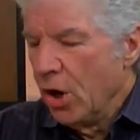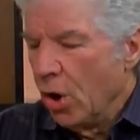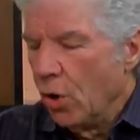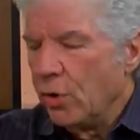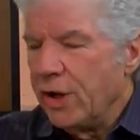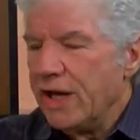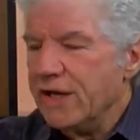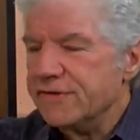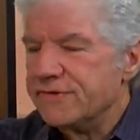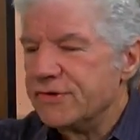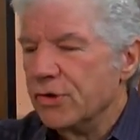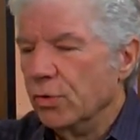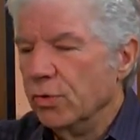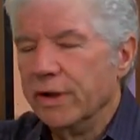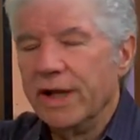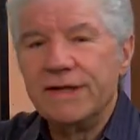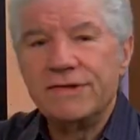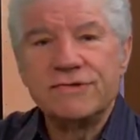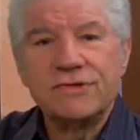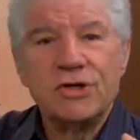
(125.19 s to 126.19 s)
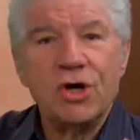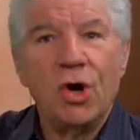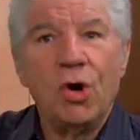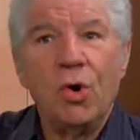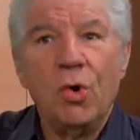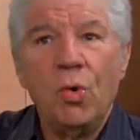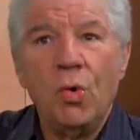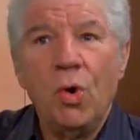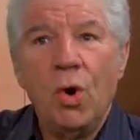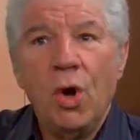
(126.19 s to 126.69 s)
Okay, so let's
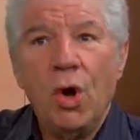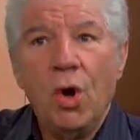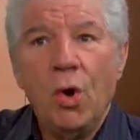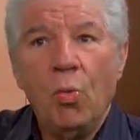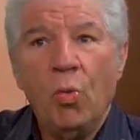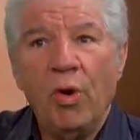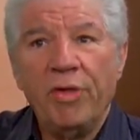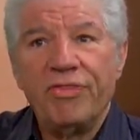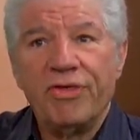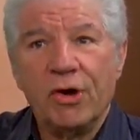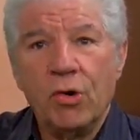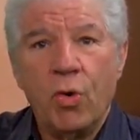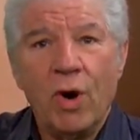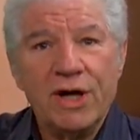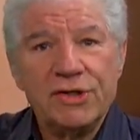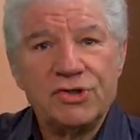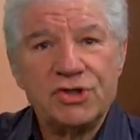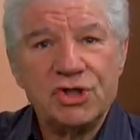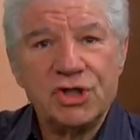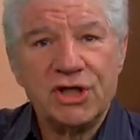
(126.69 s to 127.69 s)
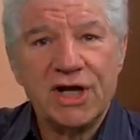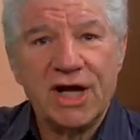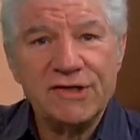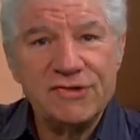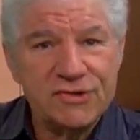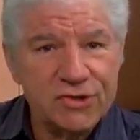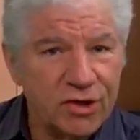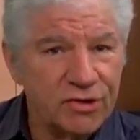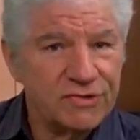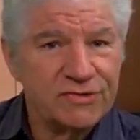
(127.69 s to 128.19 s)
go with the question I
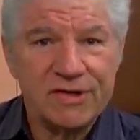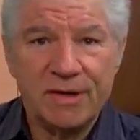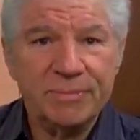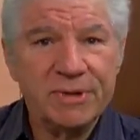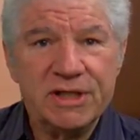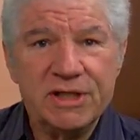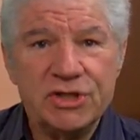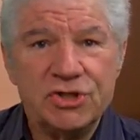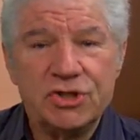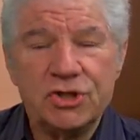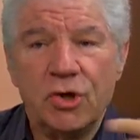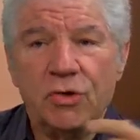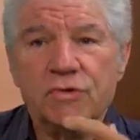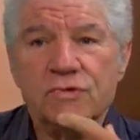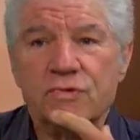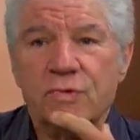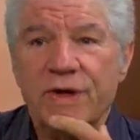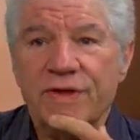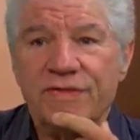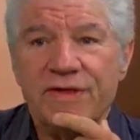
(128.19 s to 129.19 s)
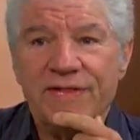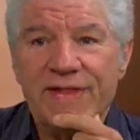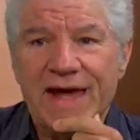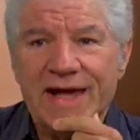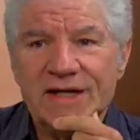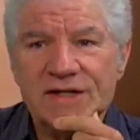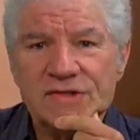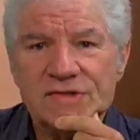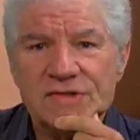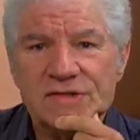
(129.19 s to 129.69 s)
start some of these shows with, and
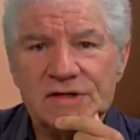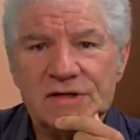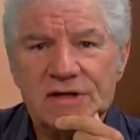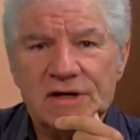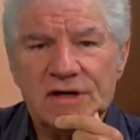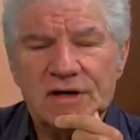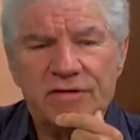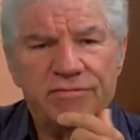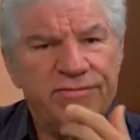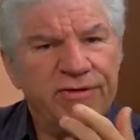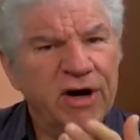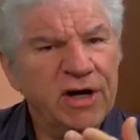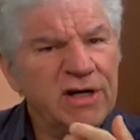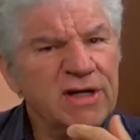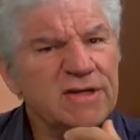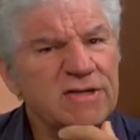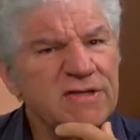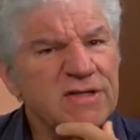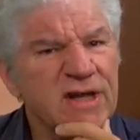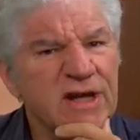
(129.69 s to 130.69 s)
that is, fungus